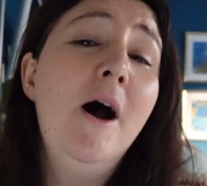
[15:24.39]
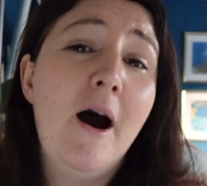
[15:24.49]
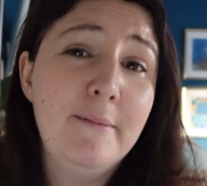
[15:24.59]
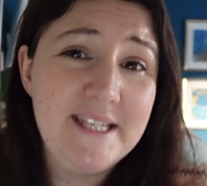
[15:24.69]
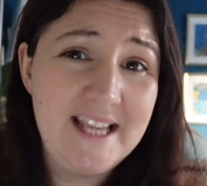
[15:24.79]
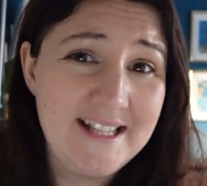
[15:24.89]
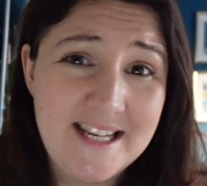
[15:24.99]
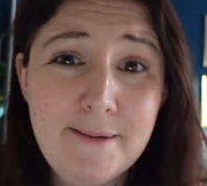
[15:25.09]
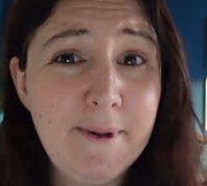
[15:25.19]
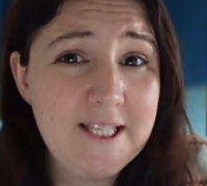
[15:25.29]
I'll be sat
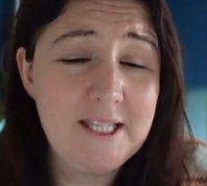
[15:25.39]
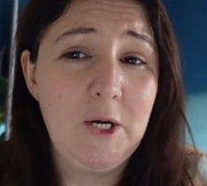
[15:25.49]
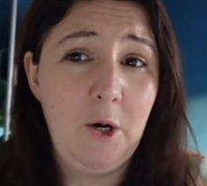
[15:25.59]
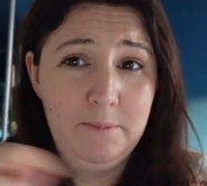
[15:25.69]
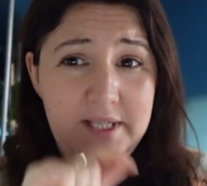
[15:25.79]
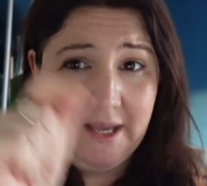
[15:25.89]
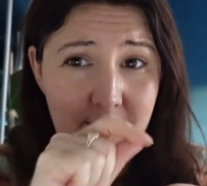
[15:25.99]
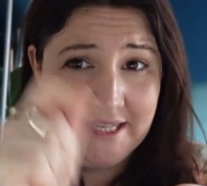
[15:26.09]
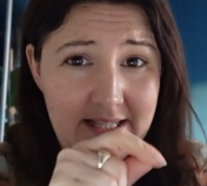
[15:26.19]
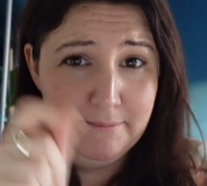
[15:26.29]
at a bus stop
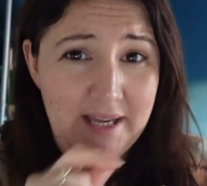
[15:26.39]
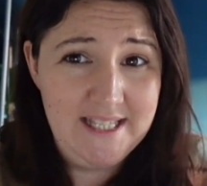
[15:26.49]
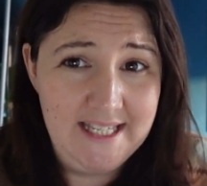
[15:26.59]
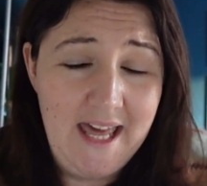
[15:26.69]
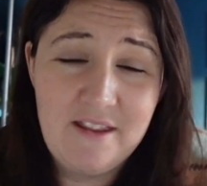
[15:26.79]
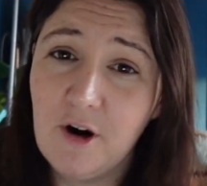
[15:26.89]
sewing some bits together.